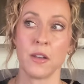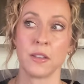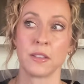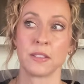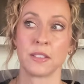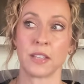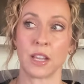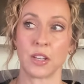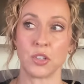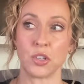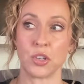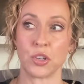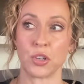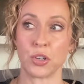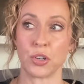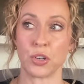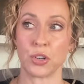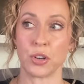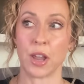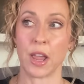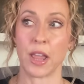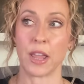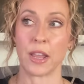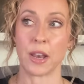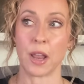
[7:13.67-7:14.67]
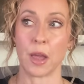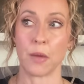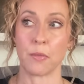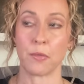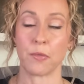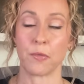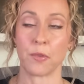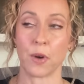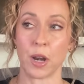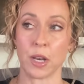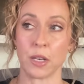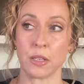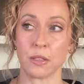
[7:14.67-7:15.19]
centered and up
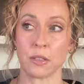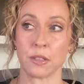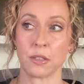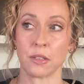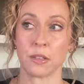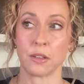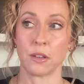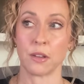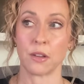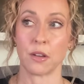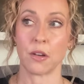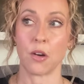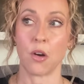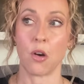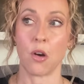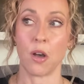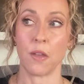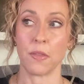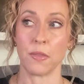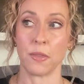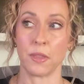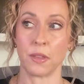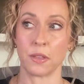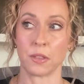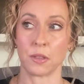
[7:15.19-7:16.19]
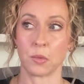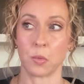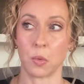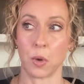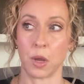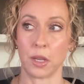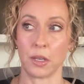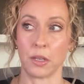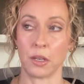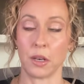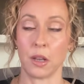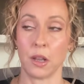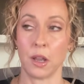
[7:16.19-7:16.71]
front on this
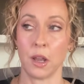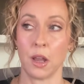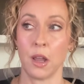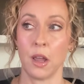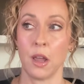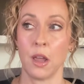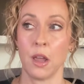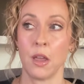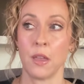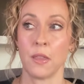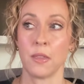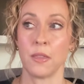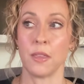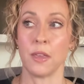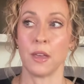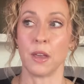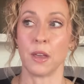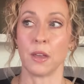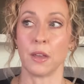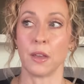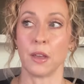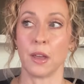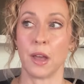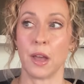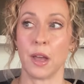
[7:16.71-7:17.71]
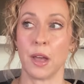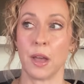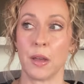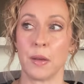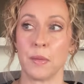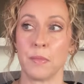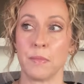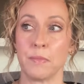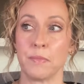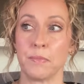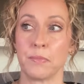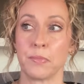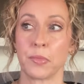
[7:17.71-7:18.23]
one. The
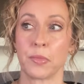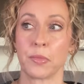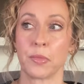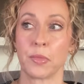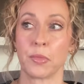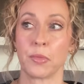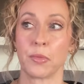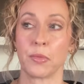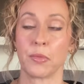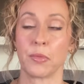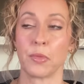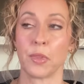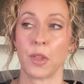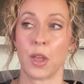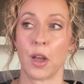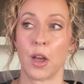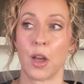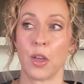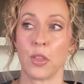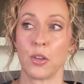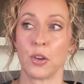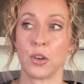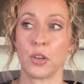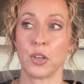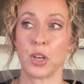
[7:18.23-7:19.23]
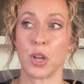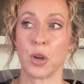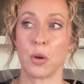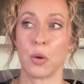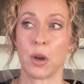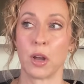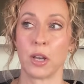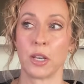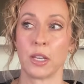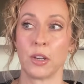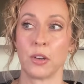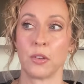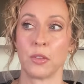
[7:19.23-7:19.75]
other note
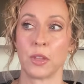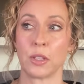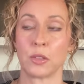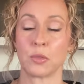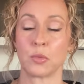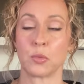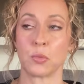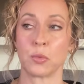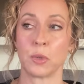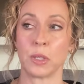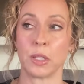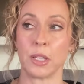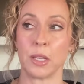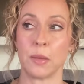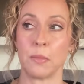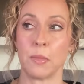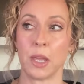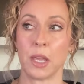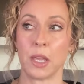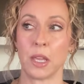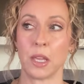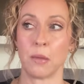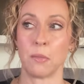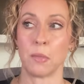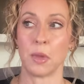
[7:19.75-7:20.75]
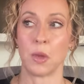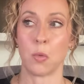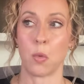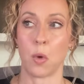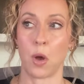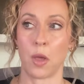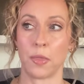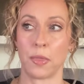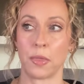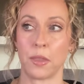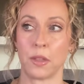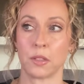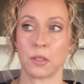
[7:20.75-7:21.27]
on here that's really making me
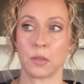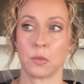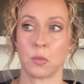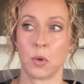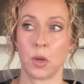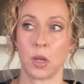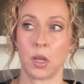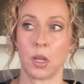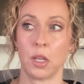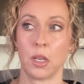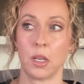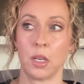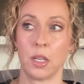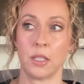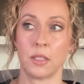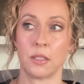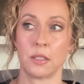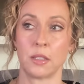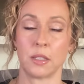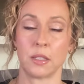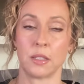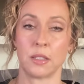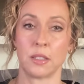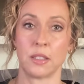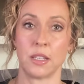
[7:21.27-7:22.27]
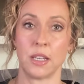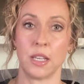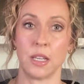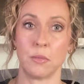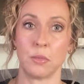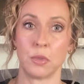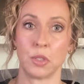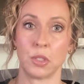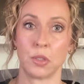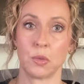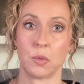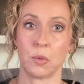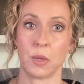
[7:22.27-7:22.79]
want this one is the
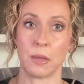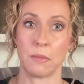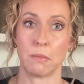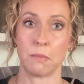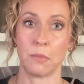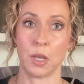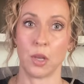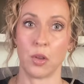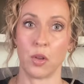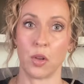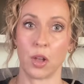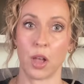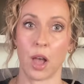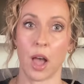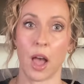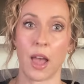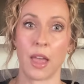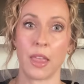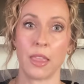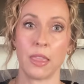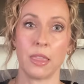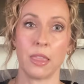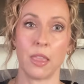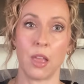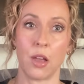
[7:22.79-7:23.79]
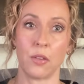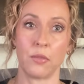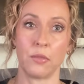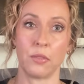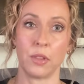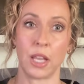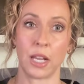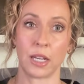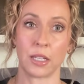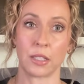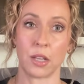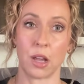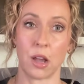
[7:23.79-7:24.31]
steamed sweet milk. I love
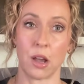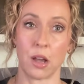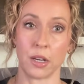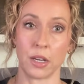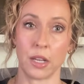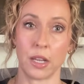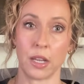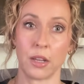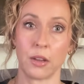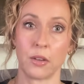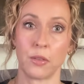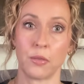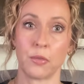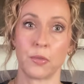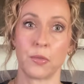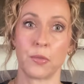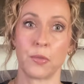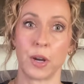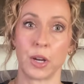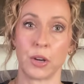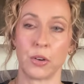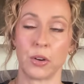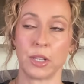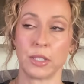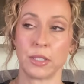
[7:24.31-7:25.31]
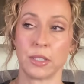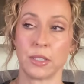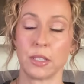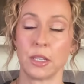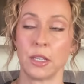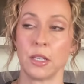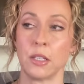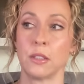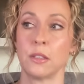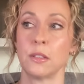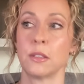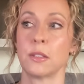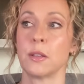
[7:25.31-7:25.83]
lactonic
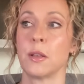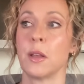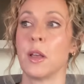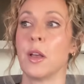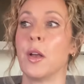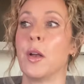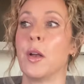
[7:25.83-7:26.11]
fragrances.